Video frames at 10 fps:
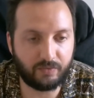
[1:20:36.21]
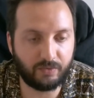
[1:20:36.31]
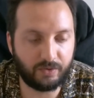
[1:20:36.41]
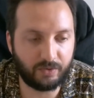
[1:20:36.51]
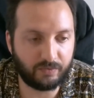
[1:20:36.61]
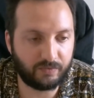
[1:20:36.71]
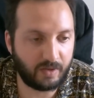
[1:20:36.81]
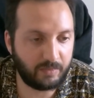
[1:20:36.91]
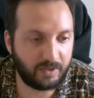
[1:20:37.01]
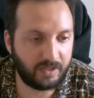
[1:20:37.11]
for your
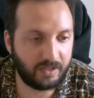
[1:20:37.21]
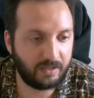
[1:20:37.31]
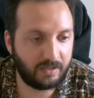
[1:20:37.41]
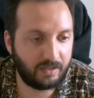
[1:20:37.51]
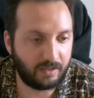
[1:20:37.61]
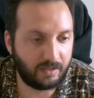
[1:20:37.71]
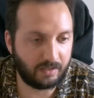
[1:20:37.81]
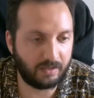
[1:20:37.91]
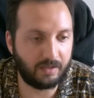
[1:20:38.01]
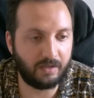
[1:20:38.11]
family
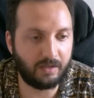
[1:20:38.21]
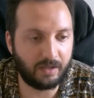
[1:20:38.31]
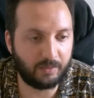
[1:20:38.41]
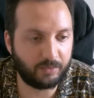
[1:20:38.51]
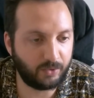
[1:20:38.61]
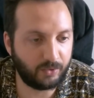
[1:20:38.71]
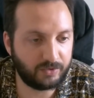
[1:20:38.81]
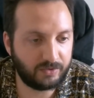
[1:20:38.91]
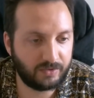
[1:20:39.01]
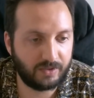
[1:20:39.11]
uh, abroad,